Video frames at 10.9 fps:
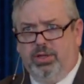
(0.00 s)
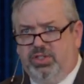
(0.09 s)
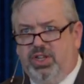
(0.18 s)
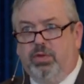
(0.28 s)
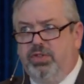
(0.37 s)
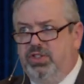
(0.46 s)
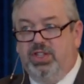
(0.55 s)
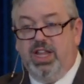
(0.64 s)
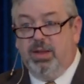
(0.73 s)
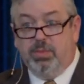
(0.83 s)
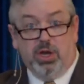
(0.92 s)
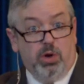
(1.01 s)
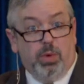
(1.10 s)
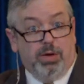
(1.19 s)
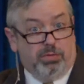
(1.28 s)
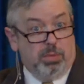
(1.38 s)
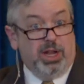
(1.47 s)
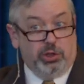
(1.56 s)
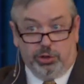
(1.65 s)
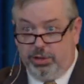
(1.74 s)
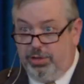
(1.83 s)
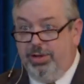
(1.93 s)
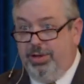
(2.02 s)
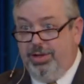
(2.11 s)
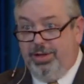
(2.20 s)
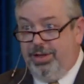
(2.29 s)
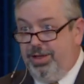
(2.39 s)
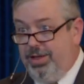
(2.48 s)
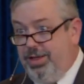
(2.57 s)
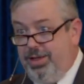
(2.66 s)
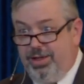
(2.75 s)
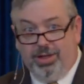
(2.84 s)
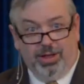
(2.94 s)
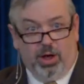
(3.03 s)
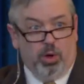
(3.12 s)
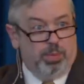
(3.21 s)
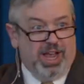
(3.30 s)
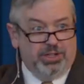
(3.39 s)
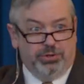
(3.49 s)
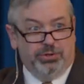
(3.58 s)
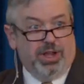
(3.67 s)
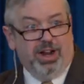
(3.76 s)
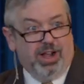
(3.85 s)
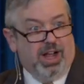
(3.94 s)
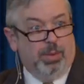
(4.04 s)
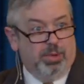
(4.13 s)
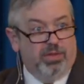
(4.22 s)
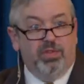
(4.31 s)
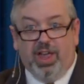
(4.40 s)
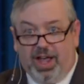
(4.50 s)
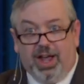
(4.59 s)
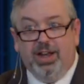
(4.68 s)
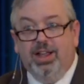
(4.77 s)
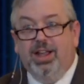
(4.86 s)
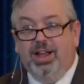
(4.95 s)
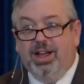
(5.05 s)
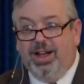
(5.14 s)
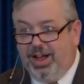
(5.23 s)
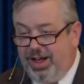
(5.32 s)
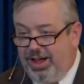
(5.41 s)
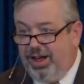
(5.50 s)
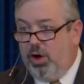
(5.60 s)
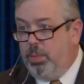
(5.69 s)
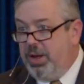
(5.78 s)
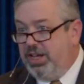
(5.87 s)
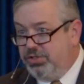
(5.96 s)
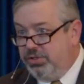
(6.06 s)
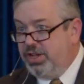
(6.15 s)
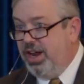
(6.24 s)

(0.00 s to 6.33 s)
Self-Esteem, the New Reformation. All pastors got a copy of that. All pastors